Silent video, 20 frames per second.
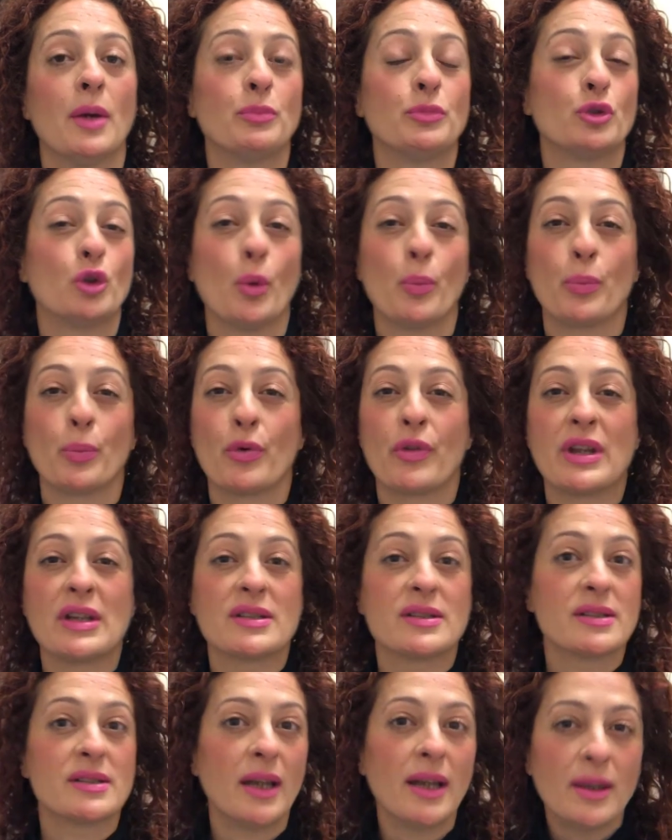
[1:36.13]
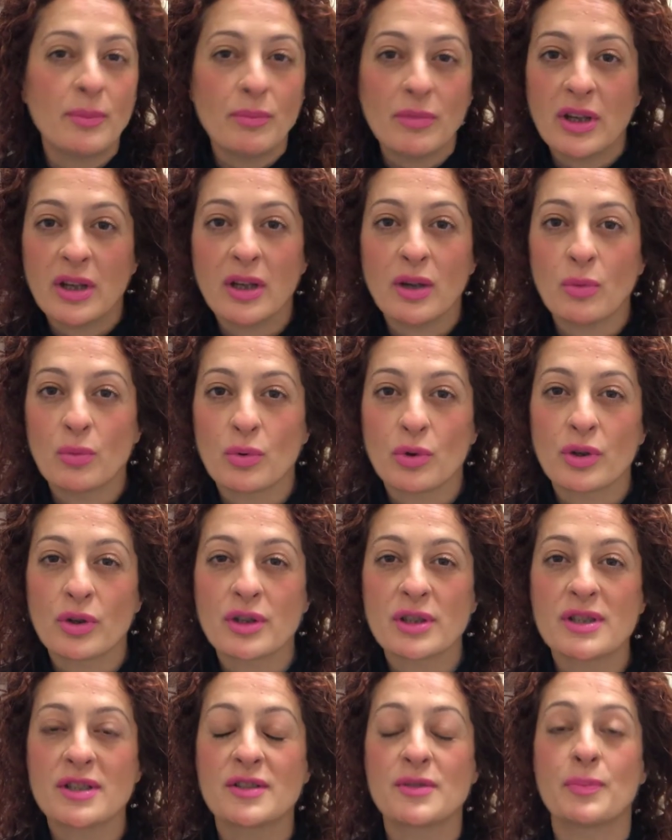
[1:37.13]
Don't put the same
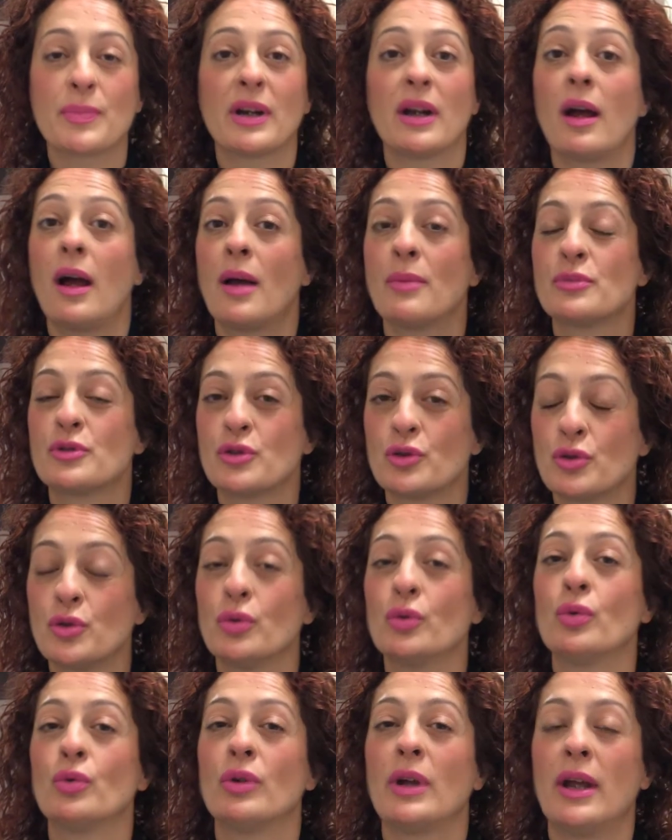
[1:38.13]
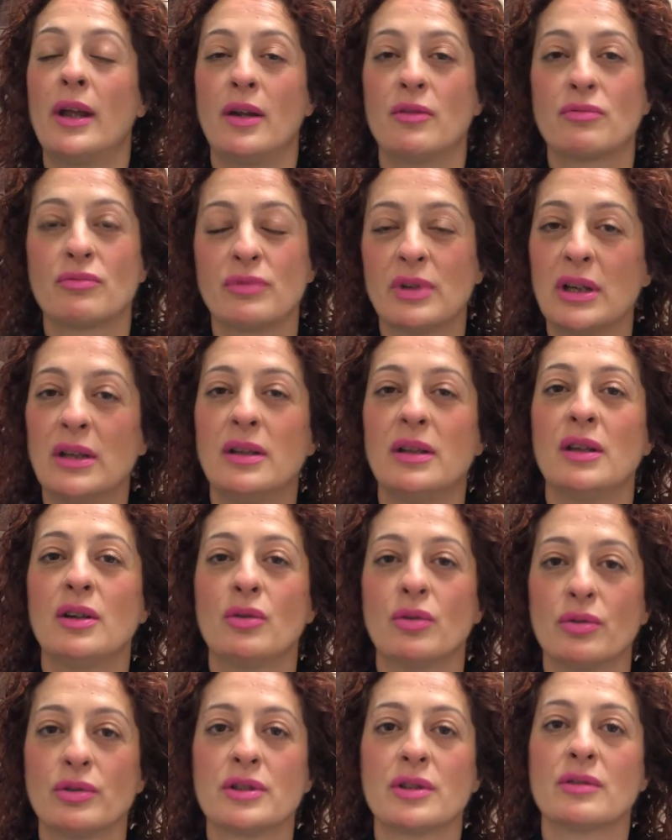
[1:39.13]
keywords, perhaps do a really
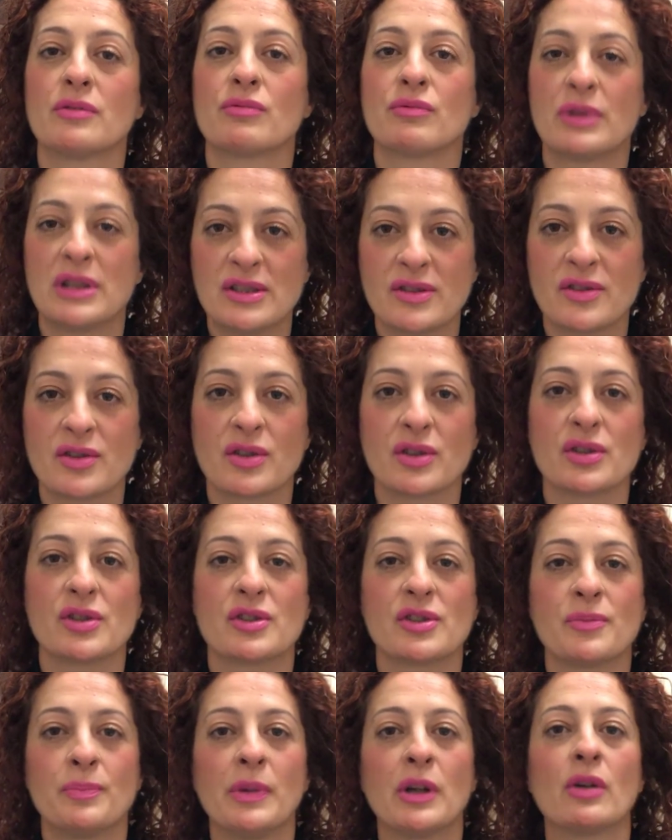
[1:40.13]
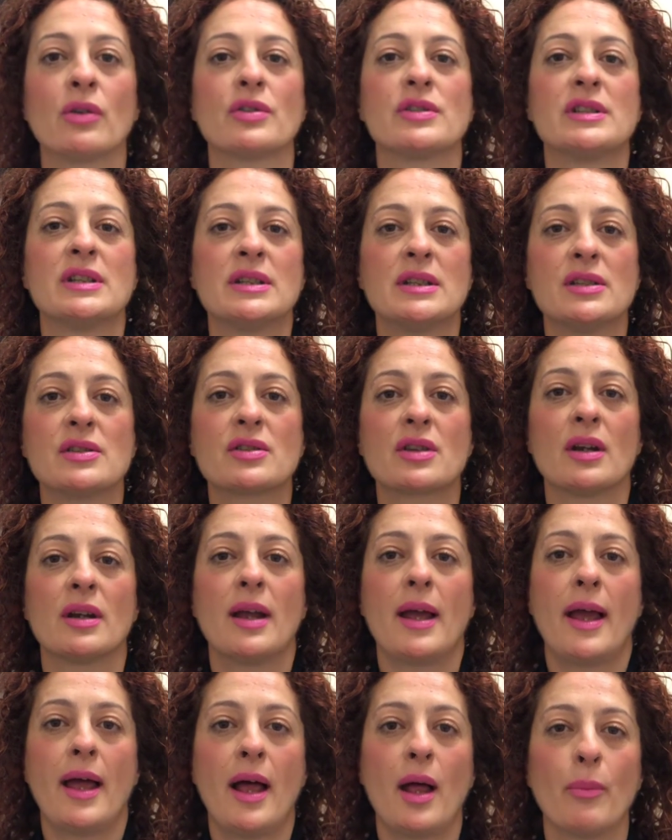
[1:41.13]
good research, because it is going
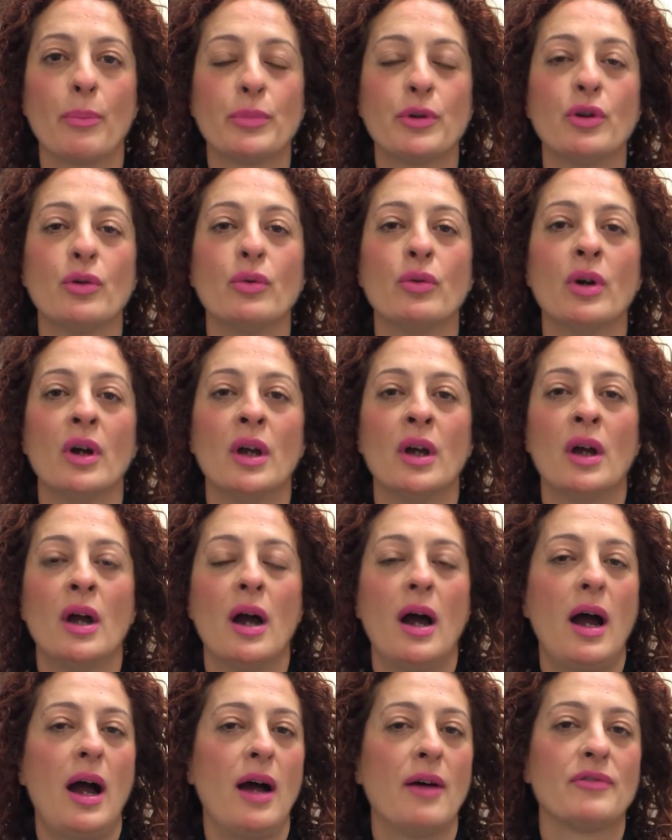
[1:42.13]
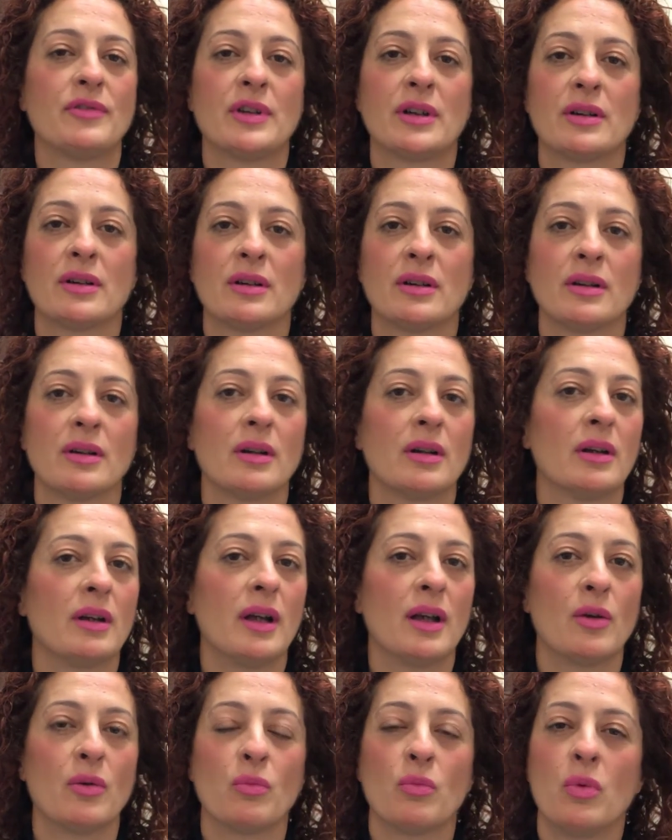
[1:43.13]
to help you
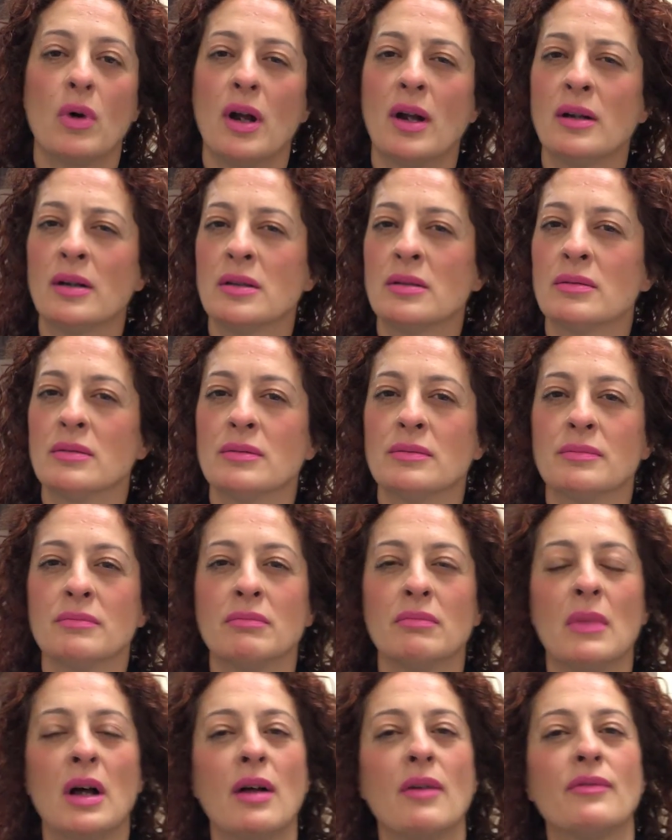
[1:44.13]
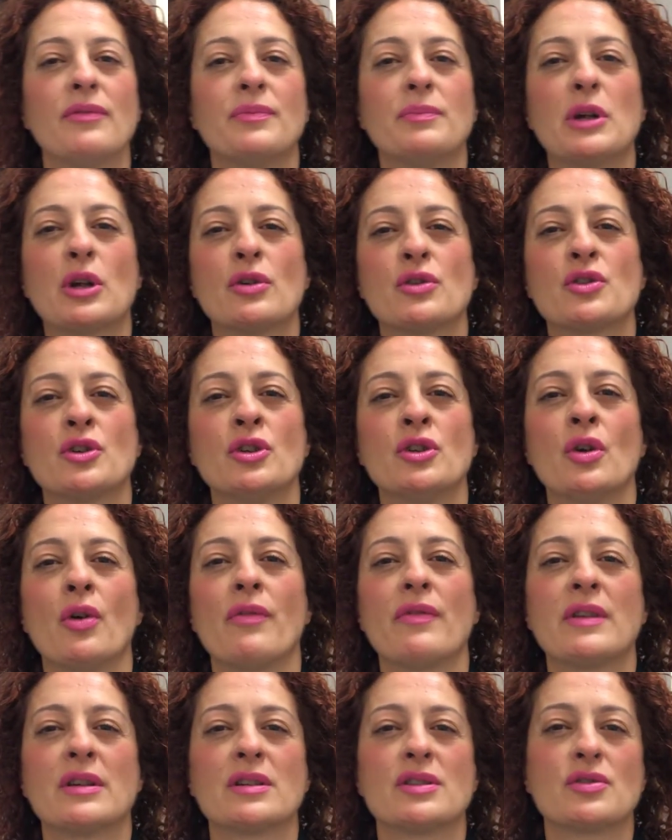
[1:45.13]
after 1 month, because
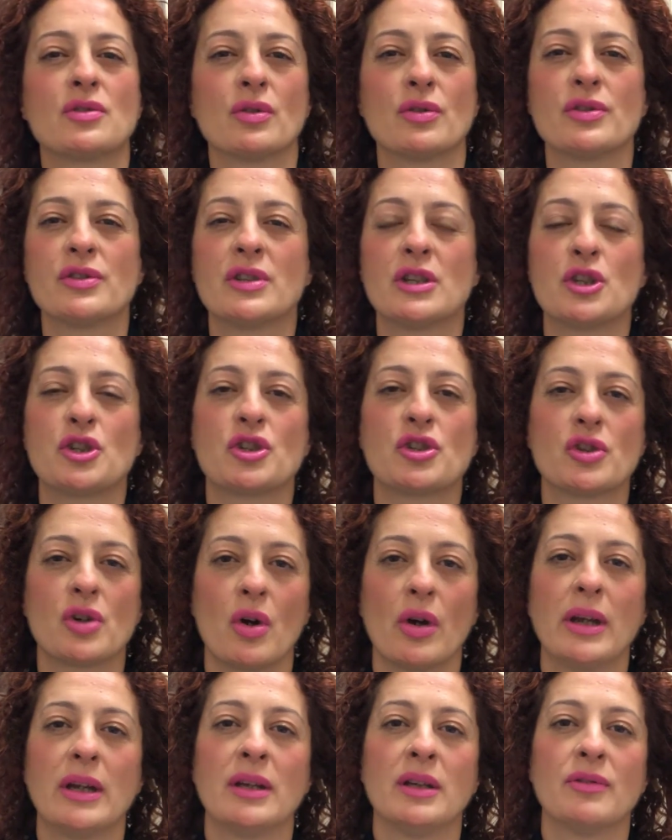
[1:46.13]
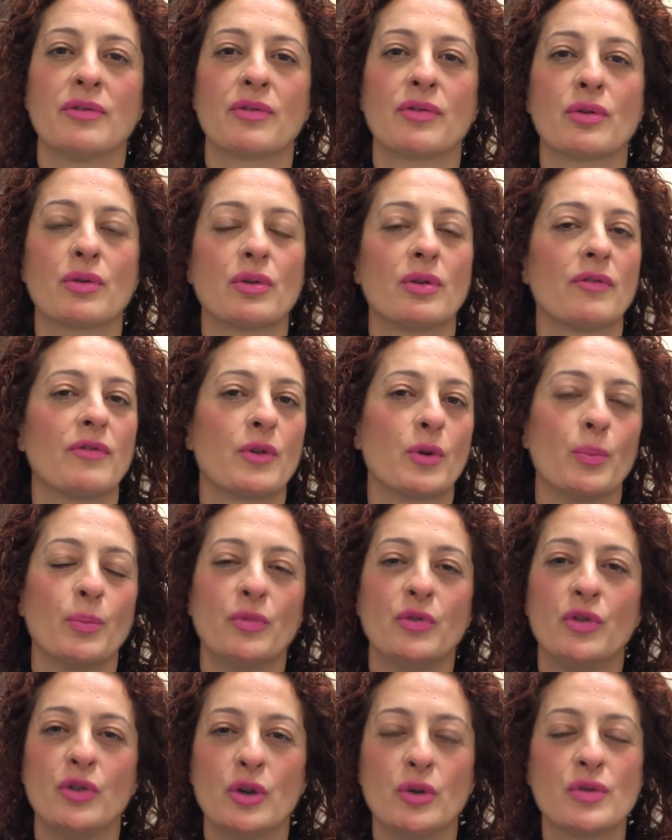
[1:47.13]
the results are showing from
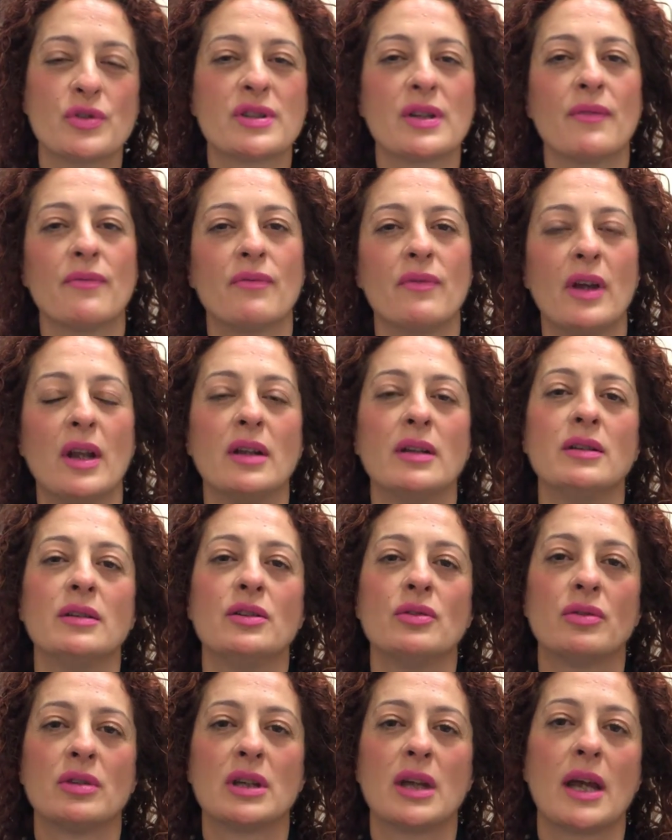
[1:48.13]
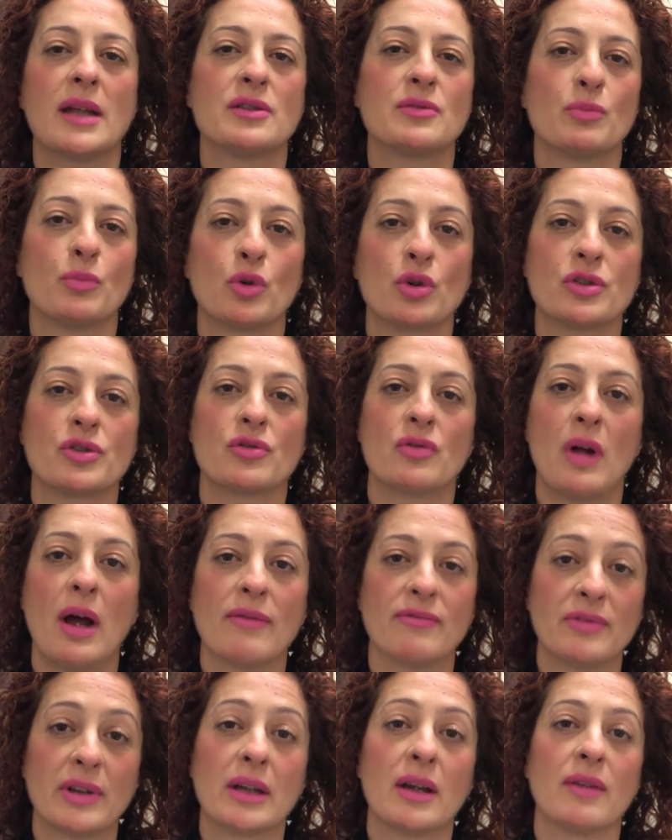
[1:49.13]
views, and then you get more
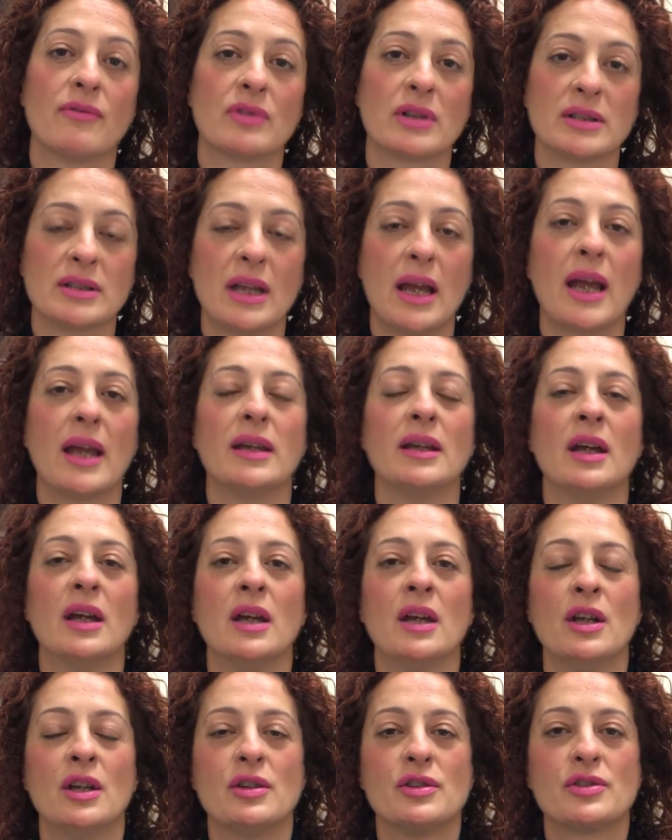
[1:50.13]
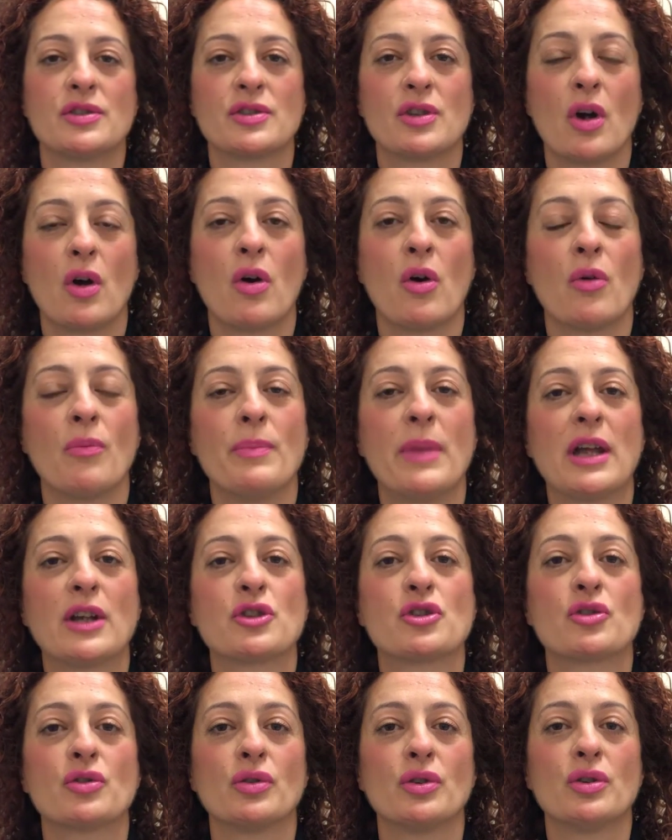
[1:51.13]
traffic every day. So make
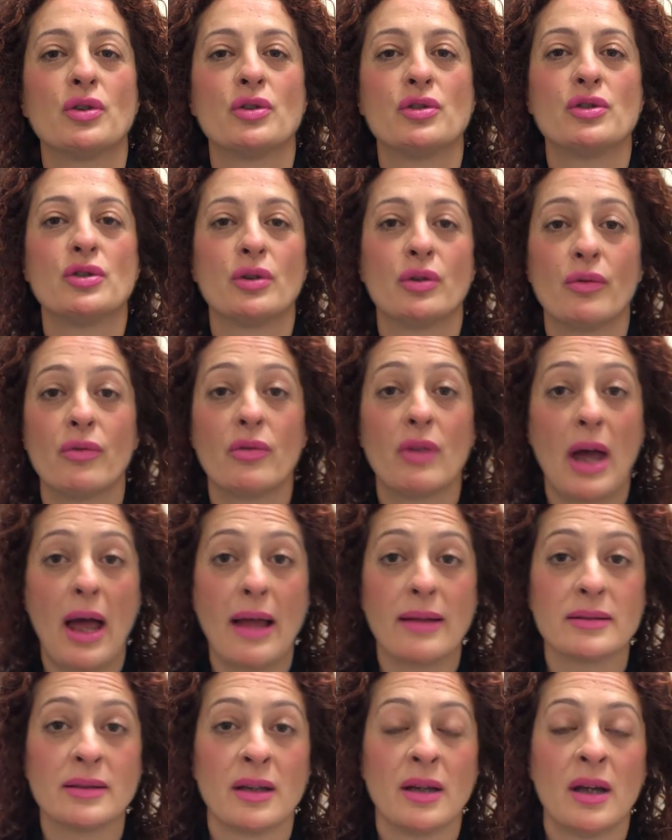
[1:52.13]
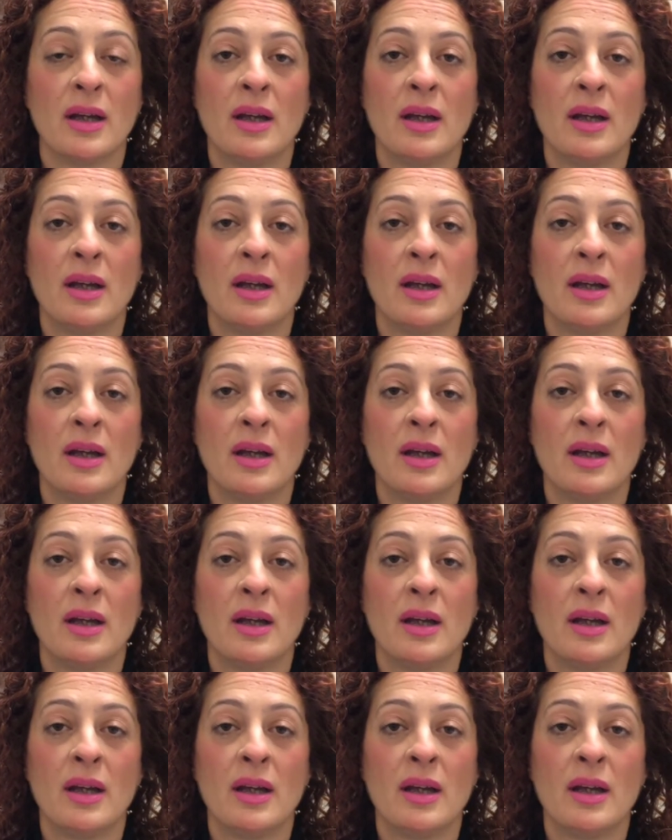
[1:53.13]
sure you do that.